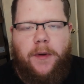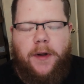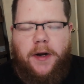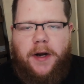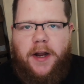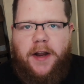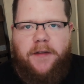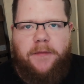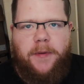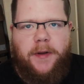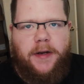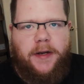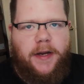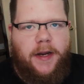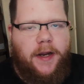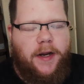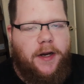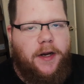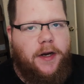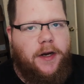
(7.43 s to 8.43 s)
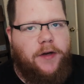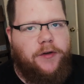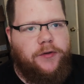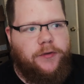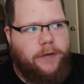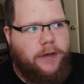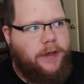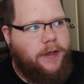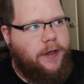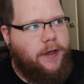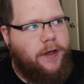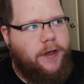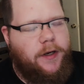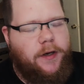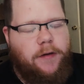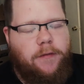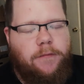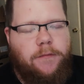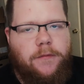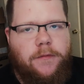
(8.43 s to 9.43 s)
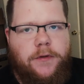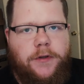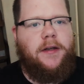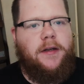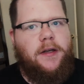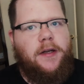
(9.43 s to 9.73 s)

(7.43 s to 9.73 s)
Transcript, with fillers: what I've been eating, drinking,